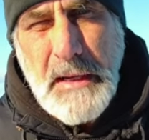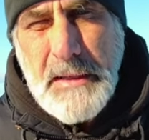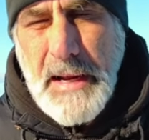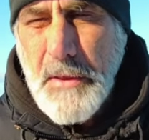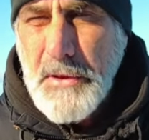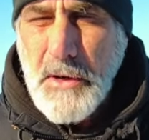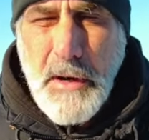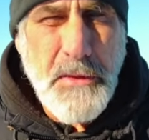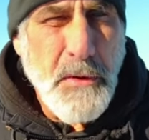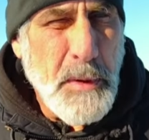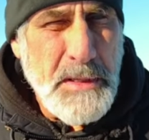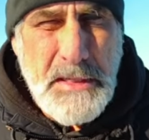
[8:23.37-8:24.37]
Now, there are
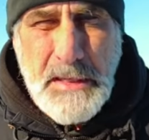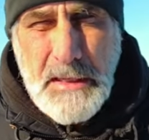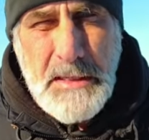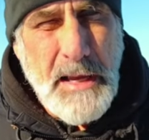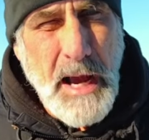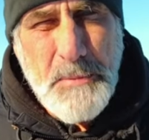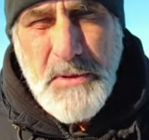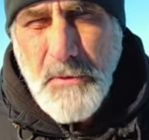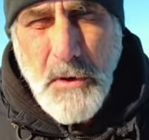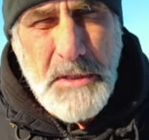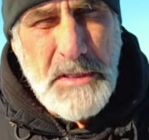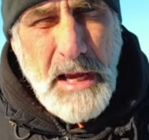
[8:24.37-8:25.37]
other ones, 6 stops,
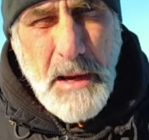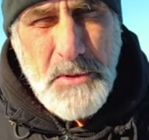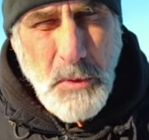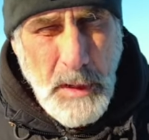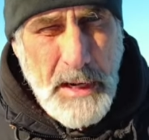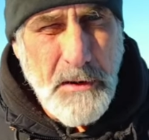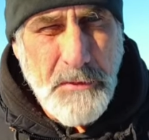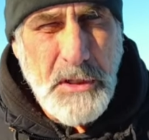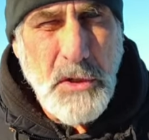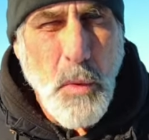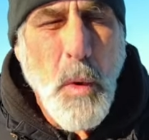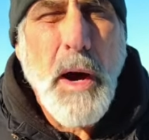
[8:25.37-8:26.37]
4 stops, whatever
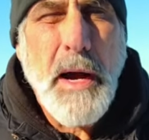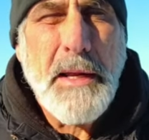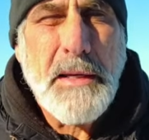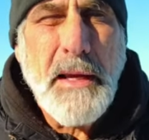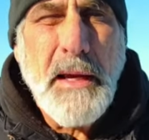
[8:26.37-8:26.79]
you want.